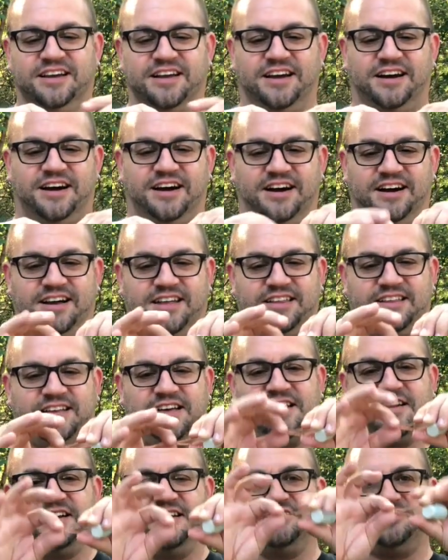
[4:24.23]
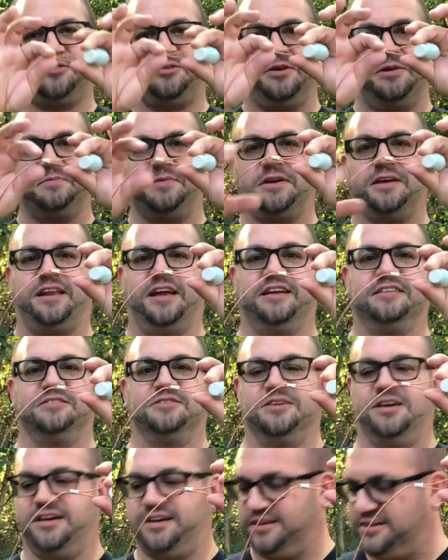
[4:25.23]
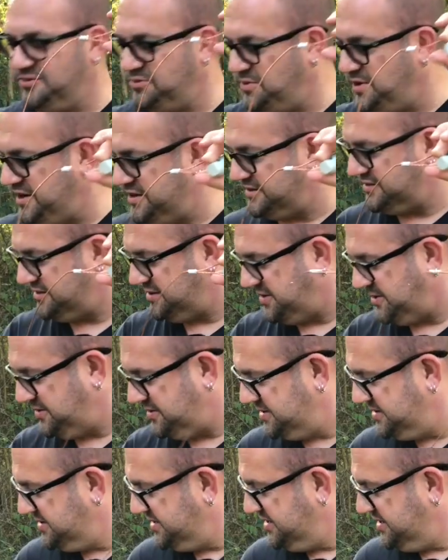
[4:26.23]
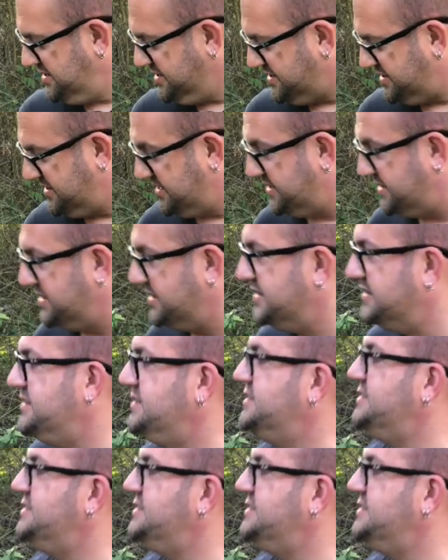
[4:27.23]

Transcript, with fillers: Uh, and got a nice crimp connector on it as well. So uh,